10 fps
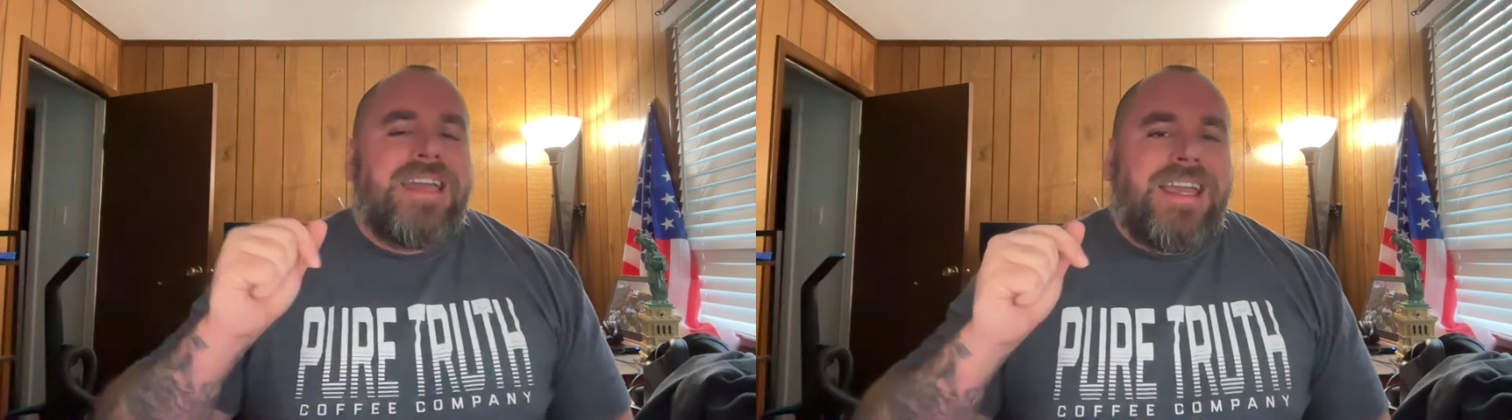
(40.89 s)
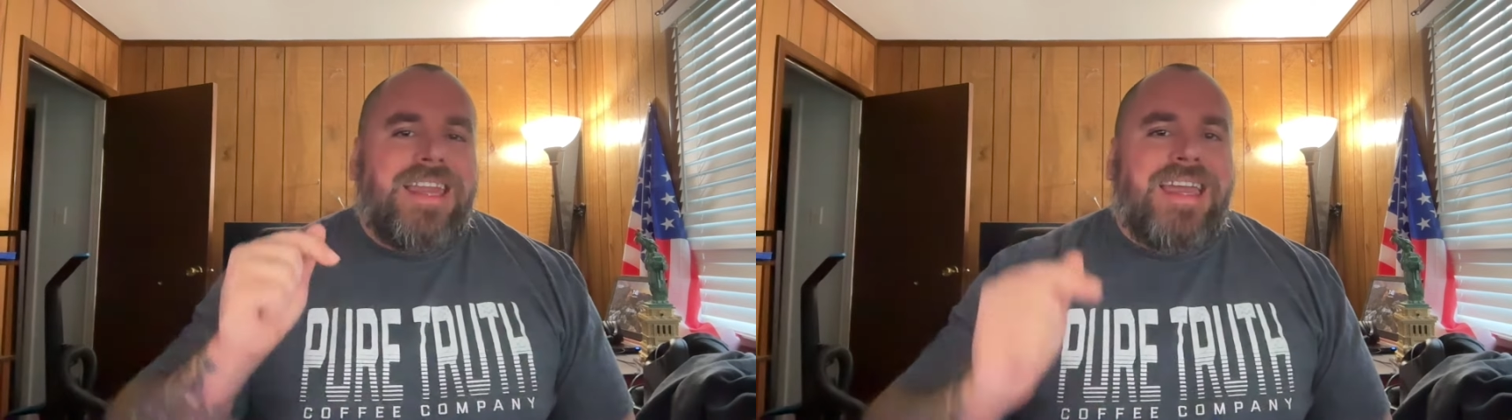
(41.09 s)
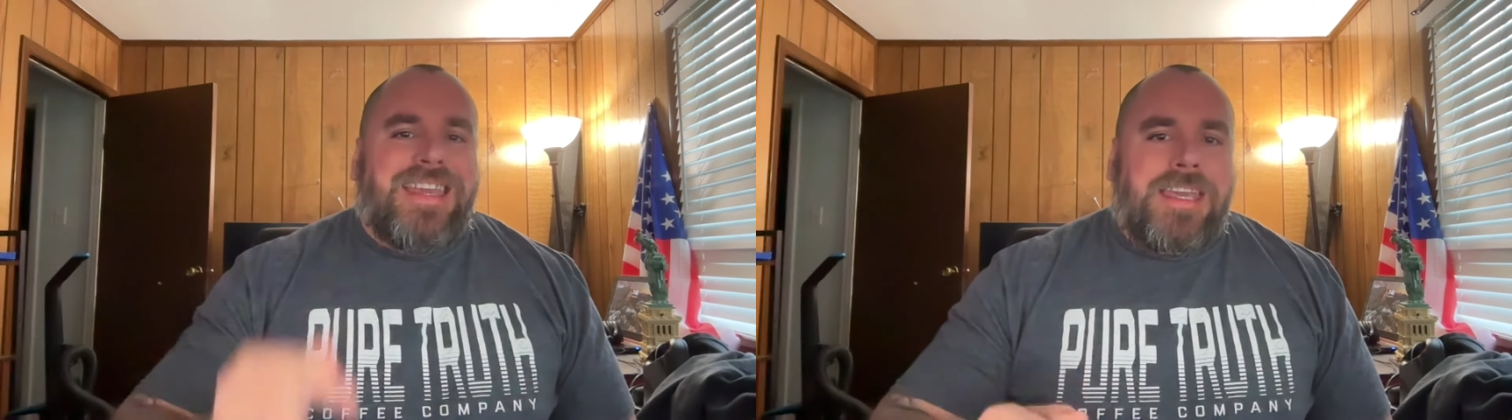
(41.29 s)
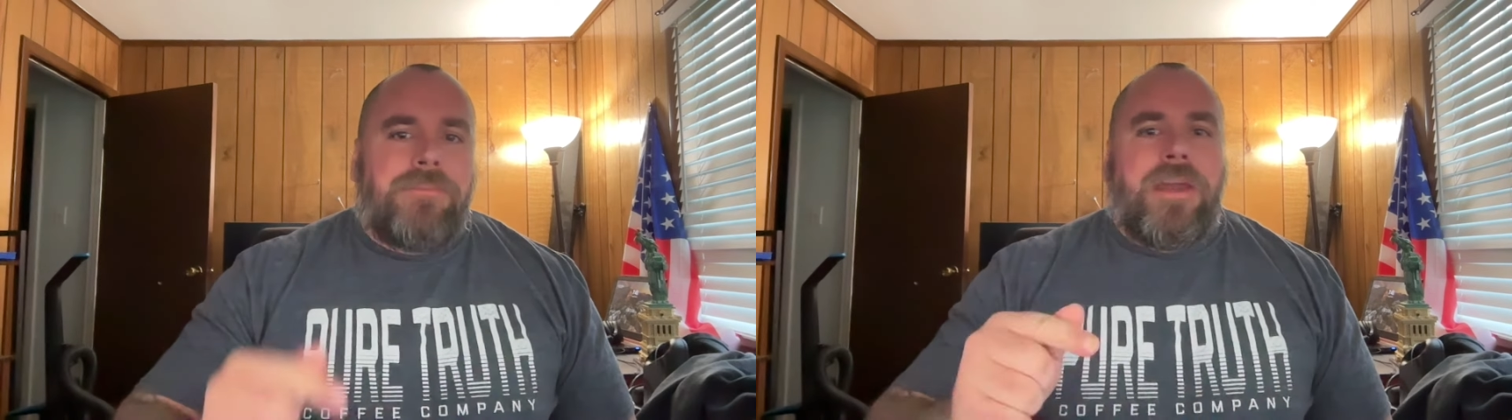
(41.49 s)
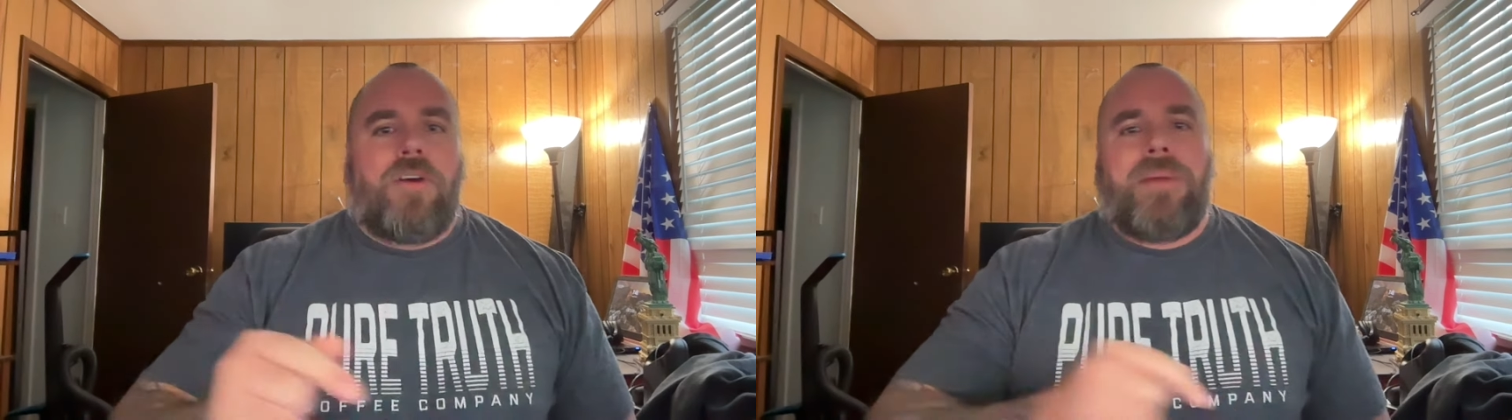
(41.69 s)
and I
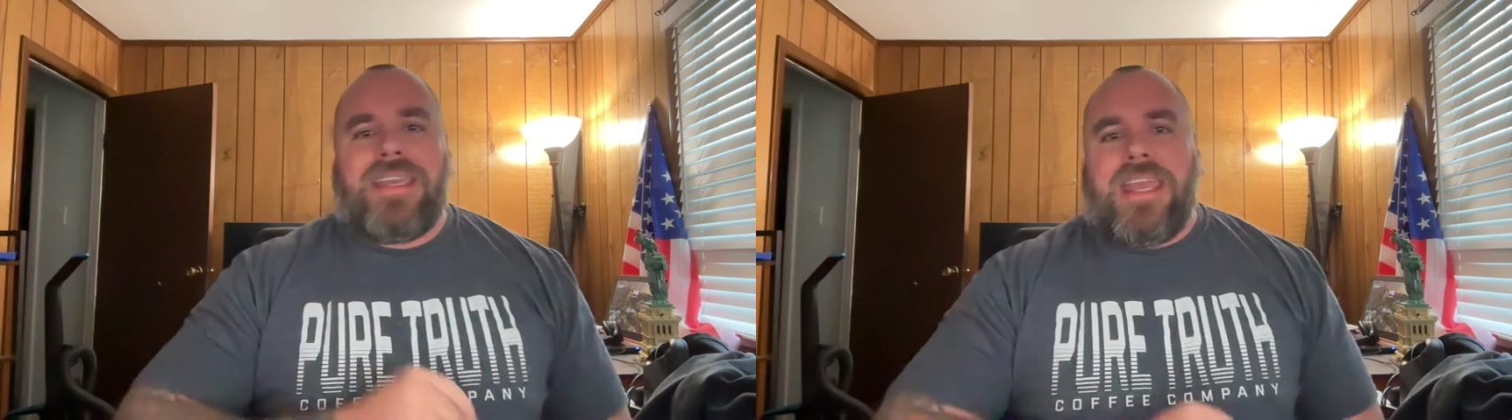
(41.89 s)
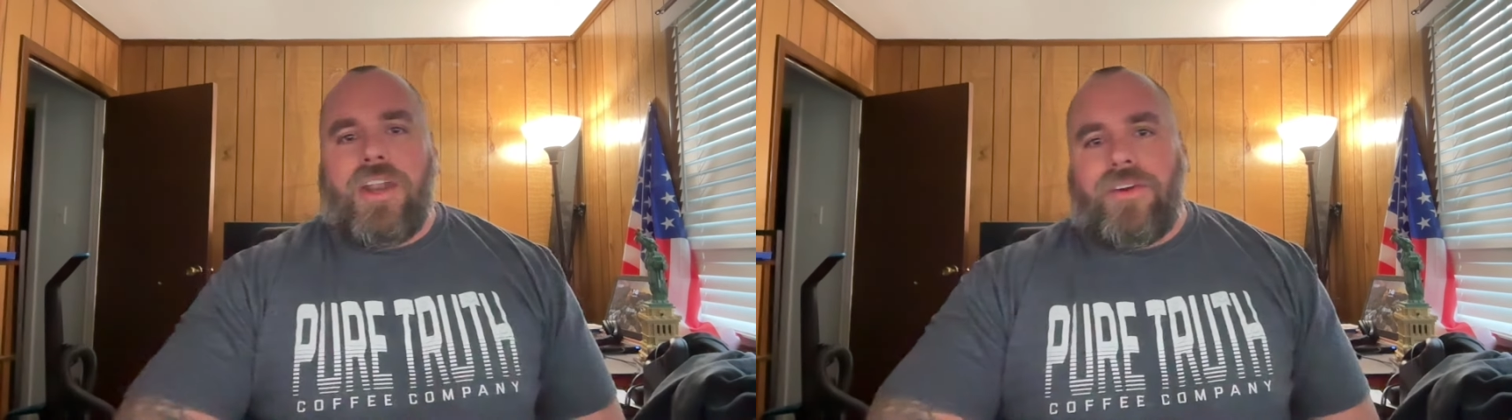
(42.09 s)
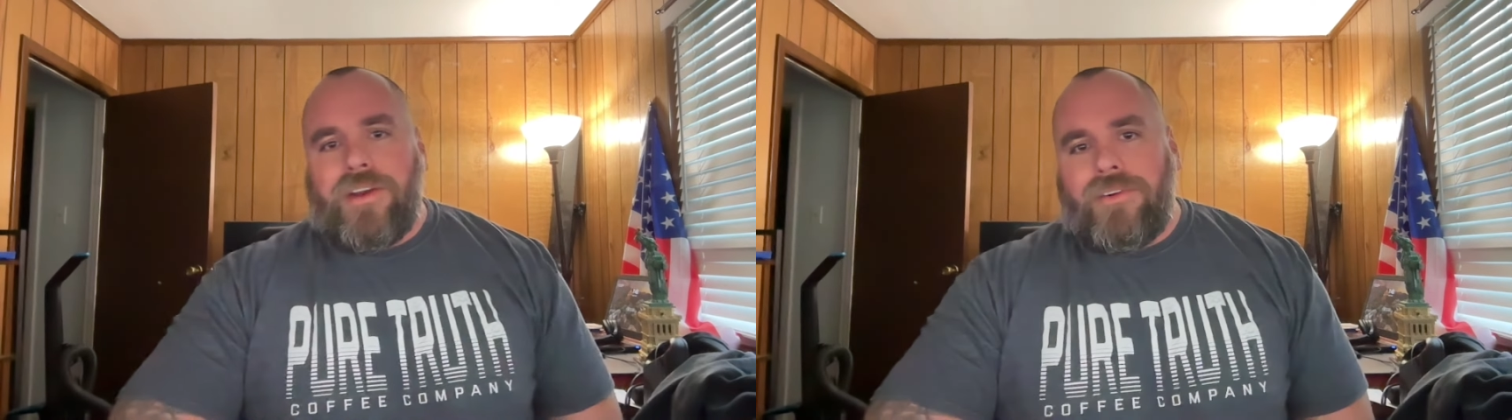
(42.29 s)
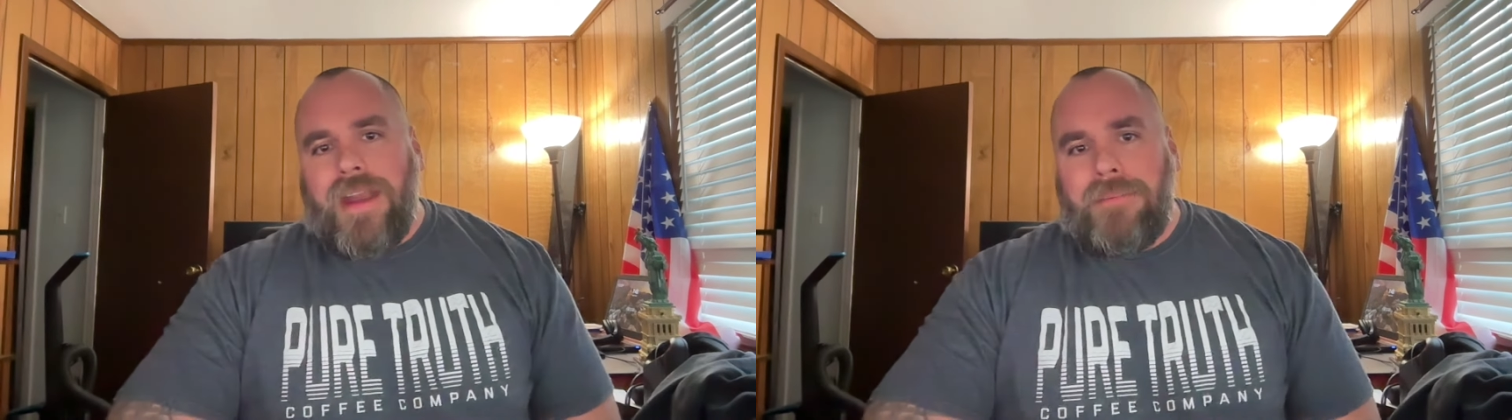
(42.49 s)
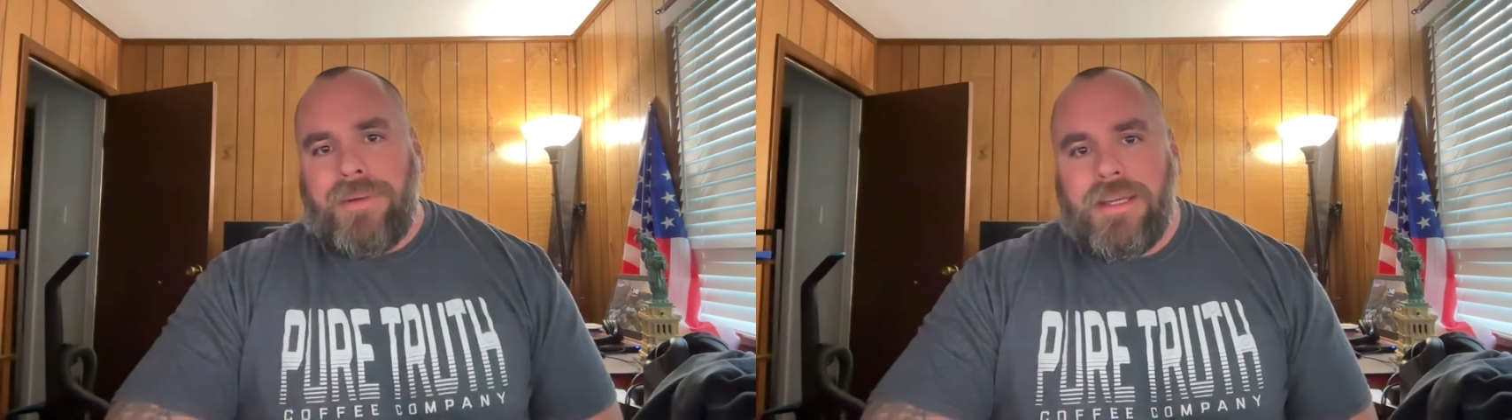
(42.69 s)
email my carrier
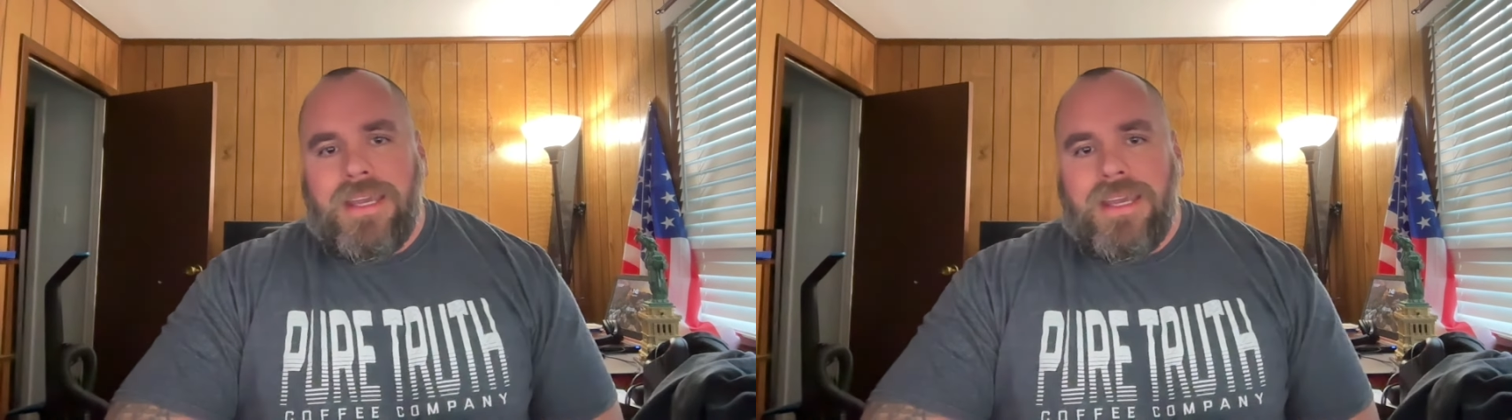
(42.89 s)
rep.